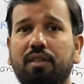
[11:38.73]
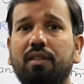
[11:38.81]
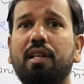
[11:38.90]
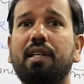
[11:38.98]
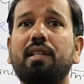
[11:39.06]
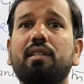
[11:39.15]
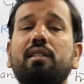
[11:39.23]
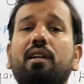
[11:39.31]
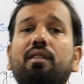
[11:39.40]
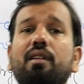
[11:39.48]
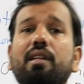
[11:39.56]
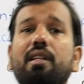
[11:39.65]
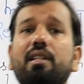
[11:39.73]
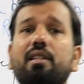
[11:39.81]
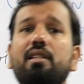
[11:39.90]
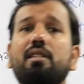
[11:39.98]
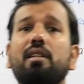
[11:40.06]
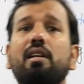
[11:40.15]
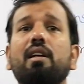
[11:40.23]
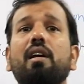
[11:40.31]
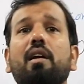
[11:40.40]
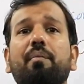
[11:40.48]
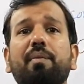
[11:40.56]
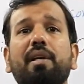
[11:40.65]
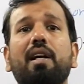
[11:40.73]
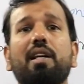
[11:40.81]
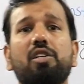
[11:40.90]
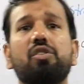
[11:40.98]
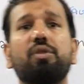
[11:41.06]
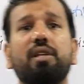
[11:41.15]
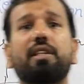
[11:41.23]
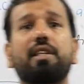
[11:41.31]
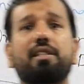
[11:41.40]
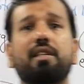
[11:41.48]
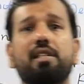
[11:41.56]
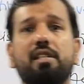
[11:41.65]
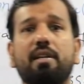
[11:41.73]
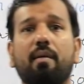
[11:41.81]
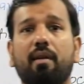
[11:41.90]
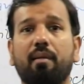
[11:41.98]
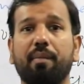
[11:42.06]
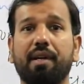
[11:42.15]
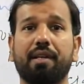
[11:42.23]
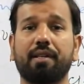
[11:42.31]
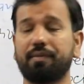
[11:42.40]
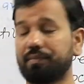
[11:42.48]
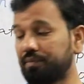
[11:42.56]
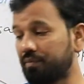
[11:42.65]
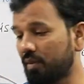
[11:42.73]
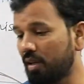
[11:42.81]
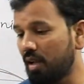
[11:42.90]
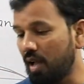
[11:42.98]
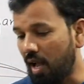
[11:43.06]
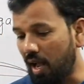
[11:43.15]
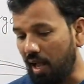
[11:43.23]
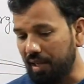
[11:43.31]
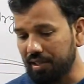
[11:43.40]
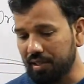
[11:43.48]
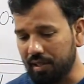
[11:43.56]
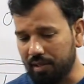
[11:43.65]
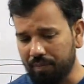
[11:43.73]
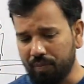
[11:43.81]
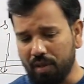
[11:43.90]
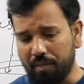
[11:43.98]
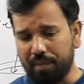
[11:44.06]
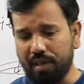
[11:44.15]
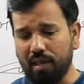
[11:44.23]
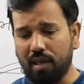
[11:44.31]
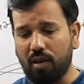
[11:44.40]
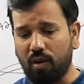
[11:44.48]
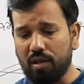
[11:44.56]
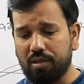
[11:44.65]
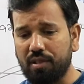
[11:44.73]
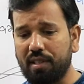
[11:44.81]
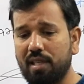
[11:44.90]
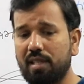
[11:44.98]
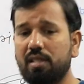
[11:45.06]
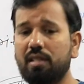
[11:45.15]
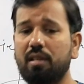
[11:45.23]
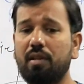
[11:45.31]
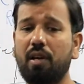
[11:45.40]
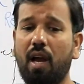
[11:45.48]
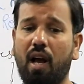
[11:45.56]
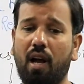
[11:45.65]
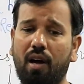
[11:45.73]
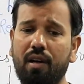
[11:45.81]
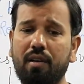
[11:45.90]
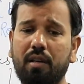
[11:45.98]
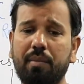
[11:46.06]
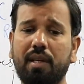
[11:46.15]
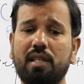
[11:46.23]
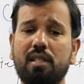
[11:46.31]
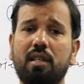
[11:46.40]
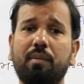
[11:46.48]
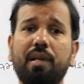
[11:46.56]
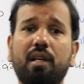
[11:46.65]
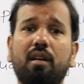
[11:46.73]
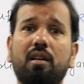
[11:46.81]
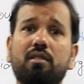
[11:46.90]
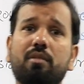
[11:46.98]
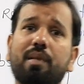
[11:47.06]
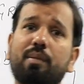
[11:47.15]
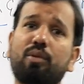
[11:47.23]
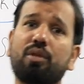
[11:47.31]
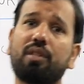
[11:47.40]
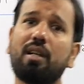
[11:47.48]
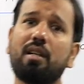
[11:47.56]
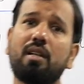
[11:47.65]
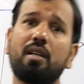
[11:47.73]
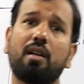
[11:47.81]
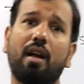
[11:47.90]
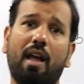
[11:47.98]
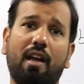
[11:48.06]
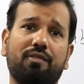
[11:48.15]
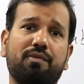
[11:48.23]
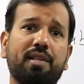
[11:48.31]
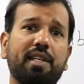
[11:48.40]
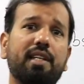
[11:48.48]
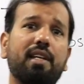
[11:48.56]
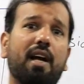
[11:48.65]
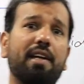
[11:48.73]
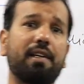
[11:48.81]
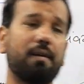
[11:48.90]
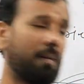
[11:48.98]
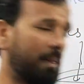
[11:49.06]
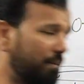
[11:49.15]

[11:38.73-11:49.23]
So that is the only reasons MEGA is doing the research and development. And MEGA also does, or we can say MEGA also promote the FDI.